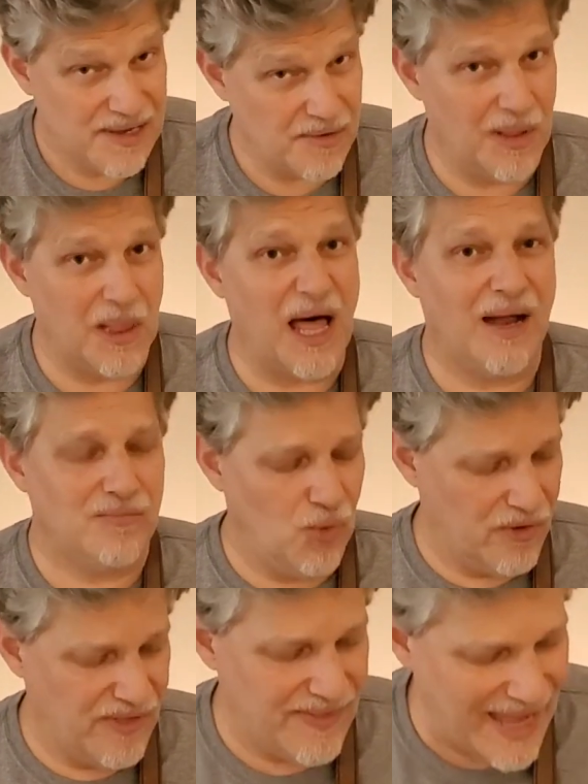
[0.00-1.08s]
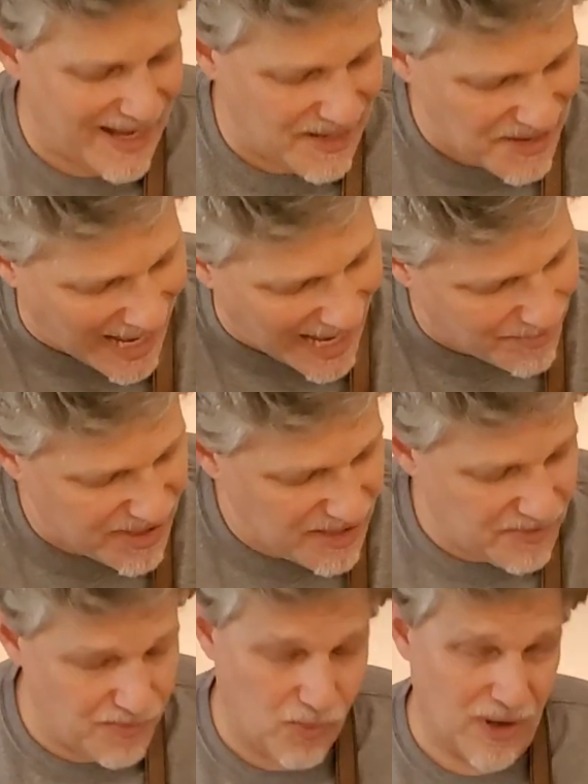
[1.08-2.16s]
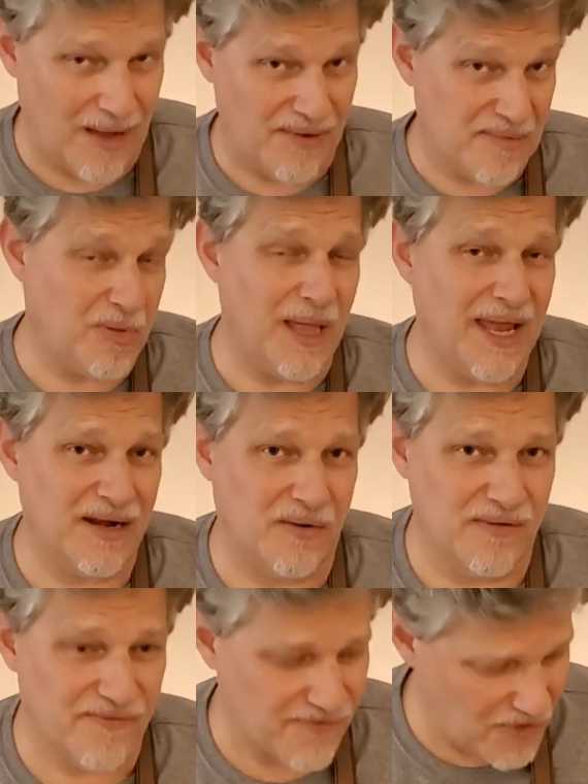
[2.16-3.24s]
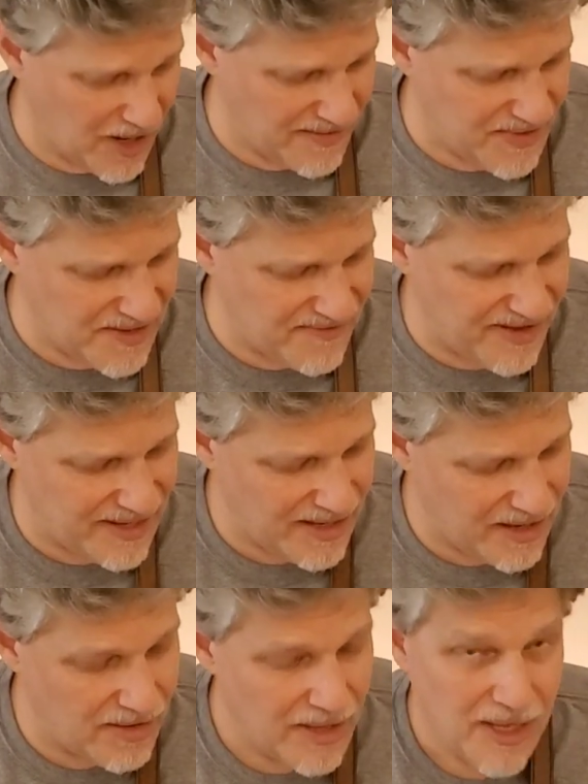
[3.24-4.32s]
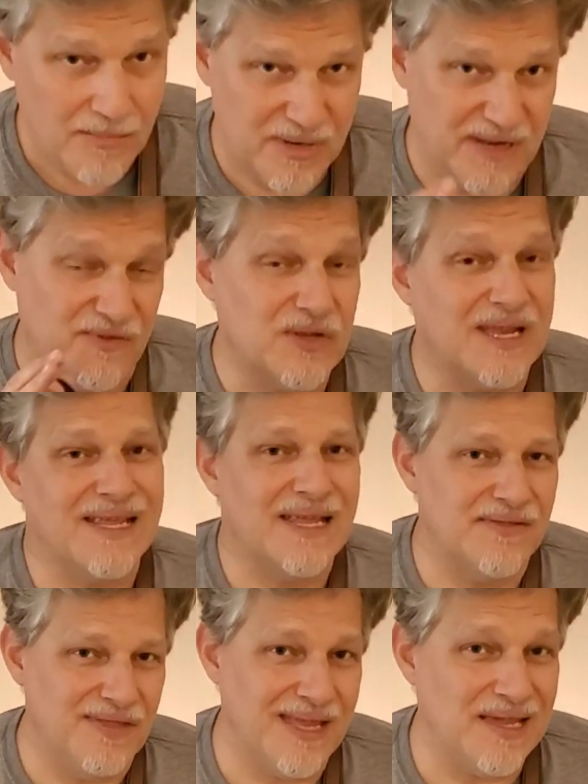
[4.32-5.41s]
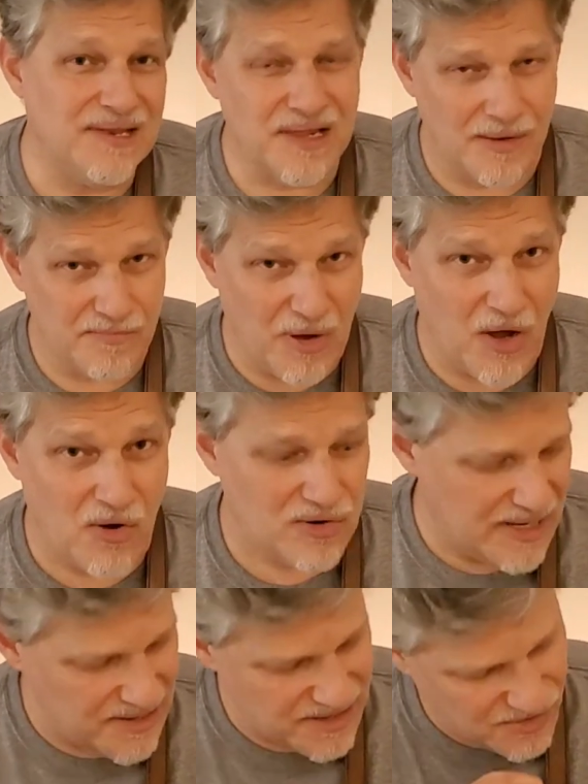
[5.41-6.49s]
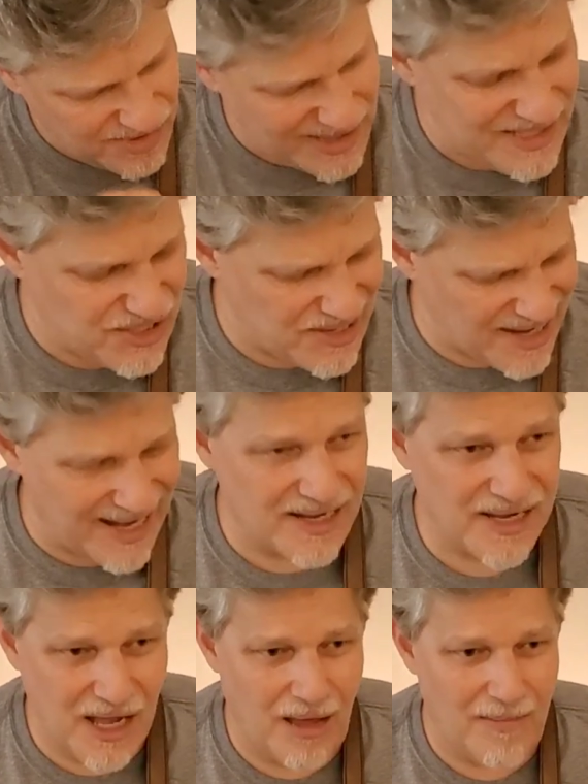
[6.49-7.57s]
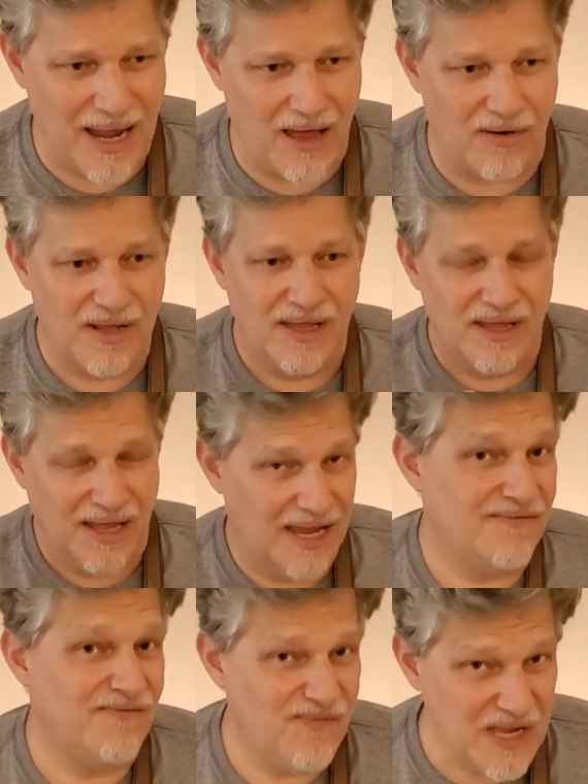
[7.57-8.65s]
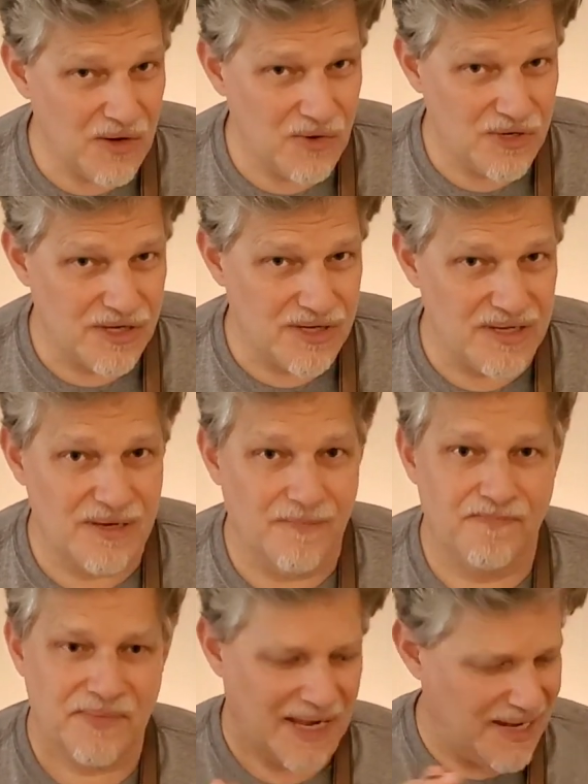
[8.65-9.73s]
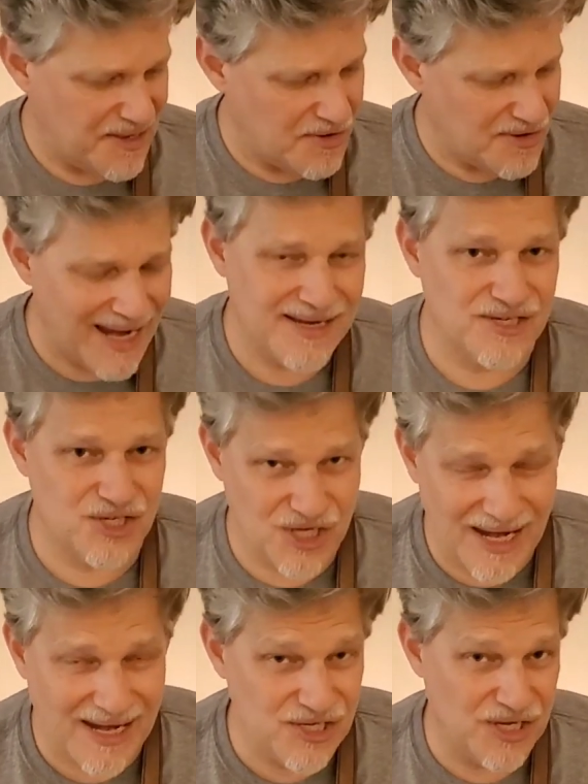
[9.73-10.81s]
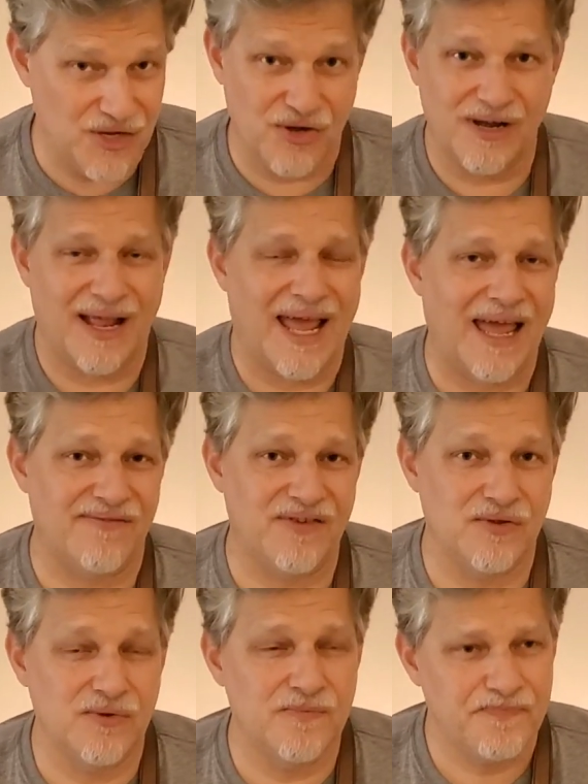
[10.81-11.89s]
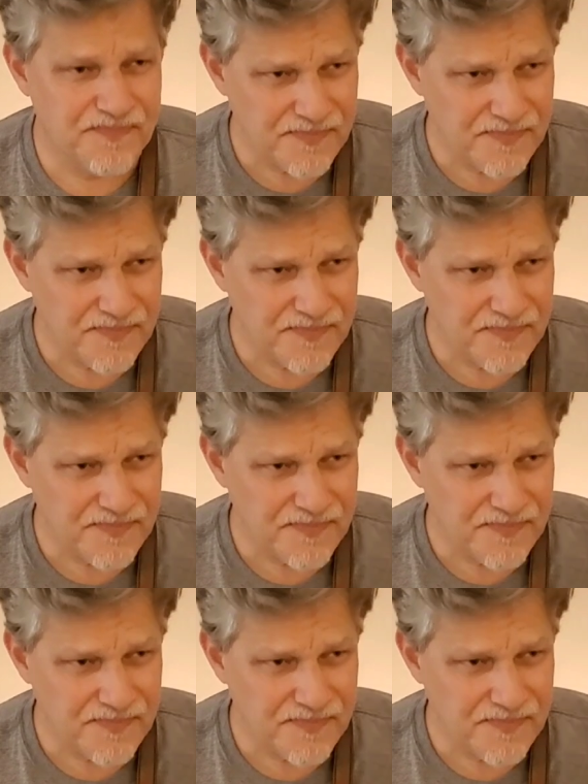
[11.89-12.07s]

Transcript: So a lot more than that is happening with what I was playing on the front of this video. But if you can get these components to really just kind of come out and feel good, it's okay to change it. You're going to have to